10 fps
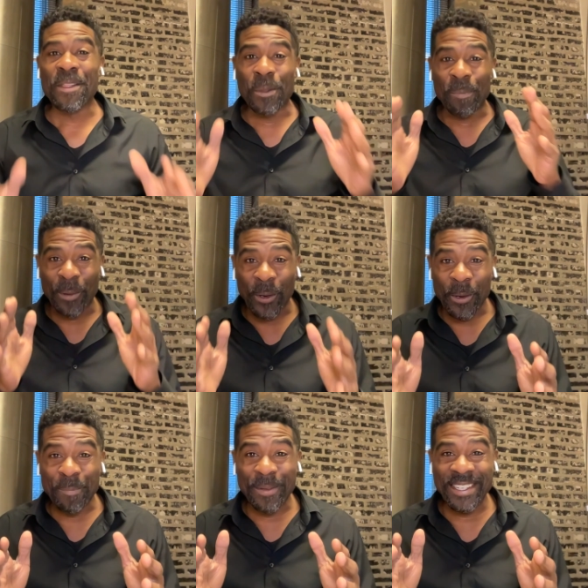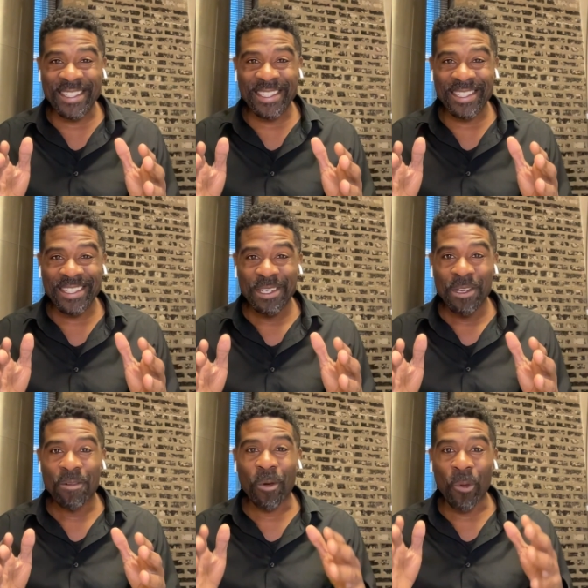The purpose
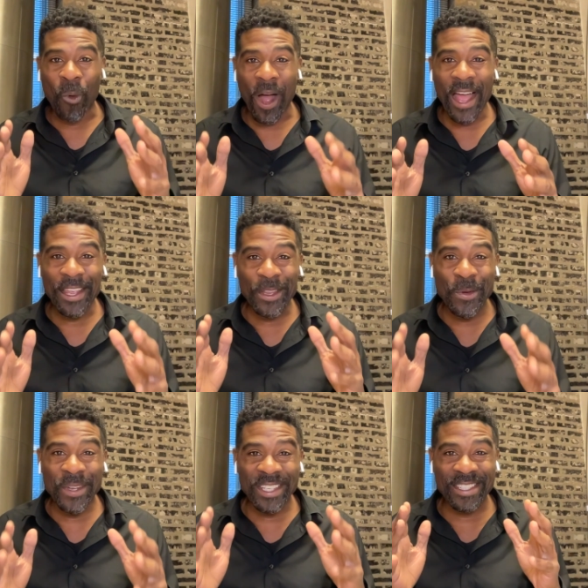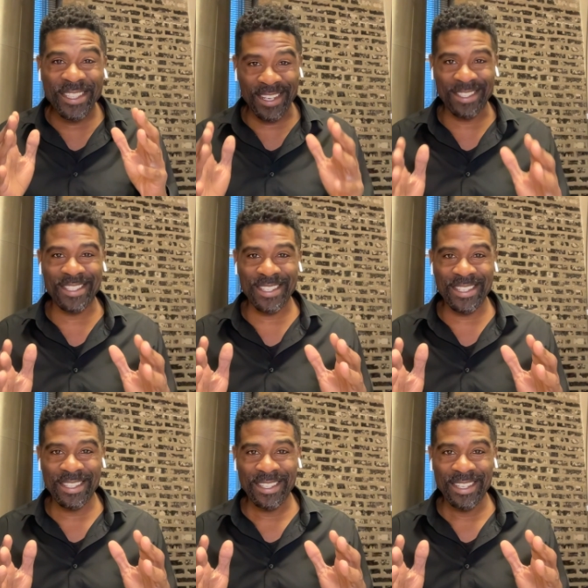for why you
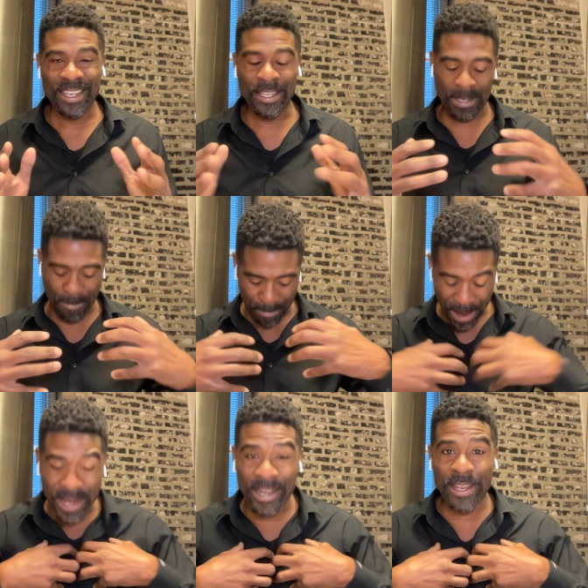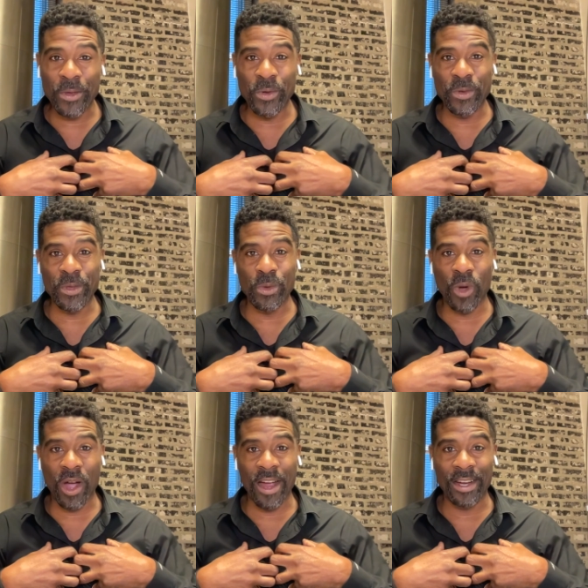exist is embedded in who
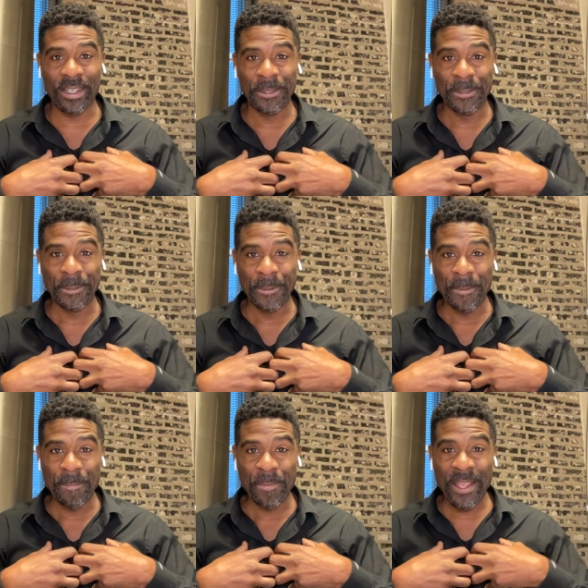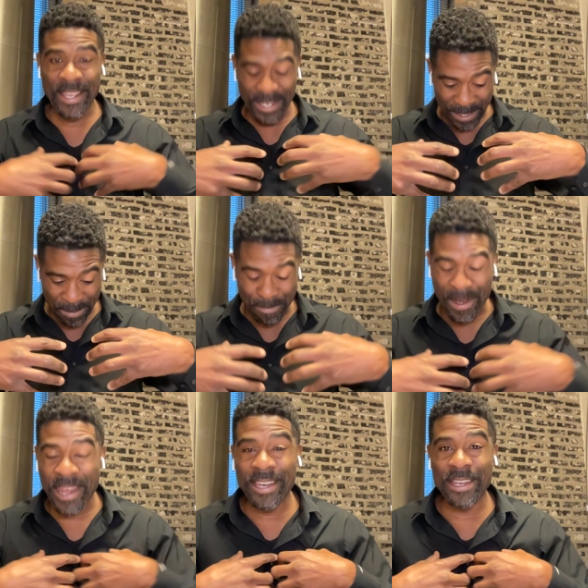you are. It is
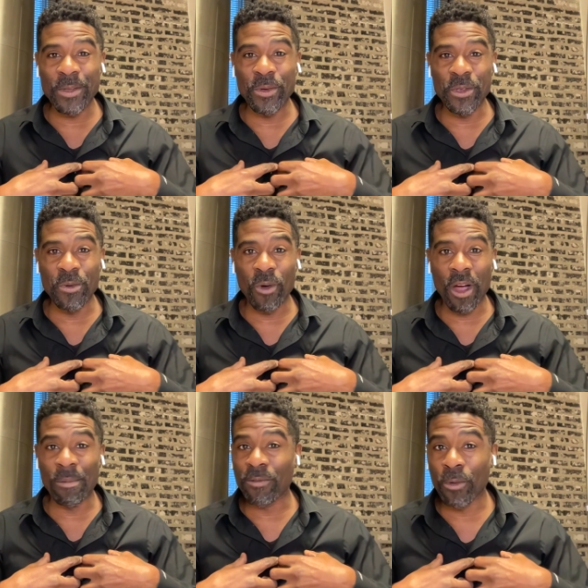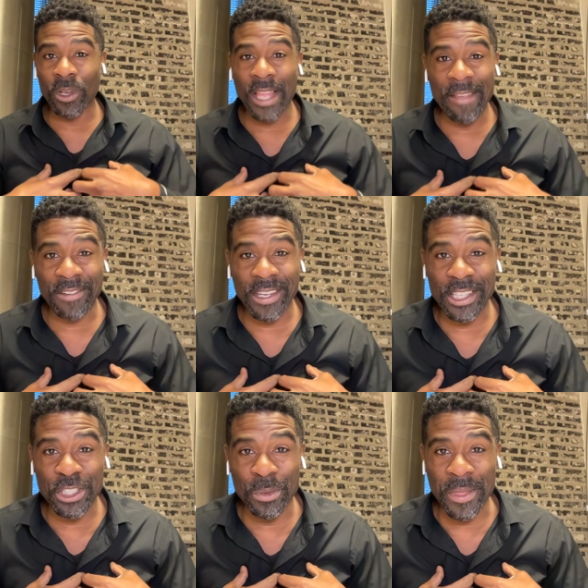embedded in who you are before life
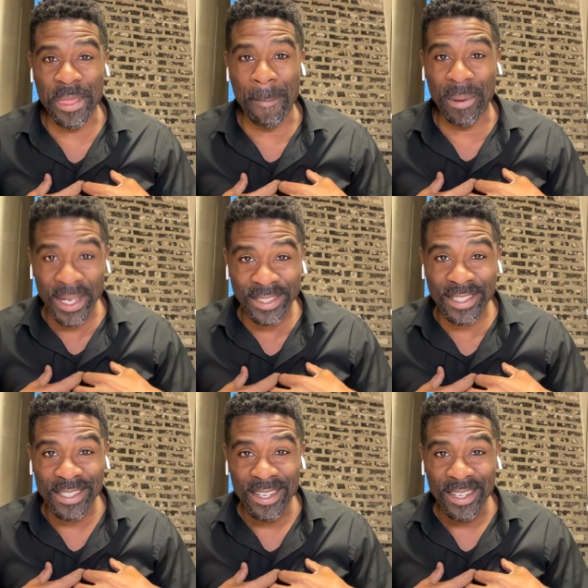kicked you in the butt,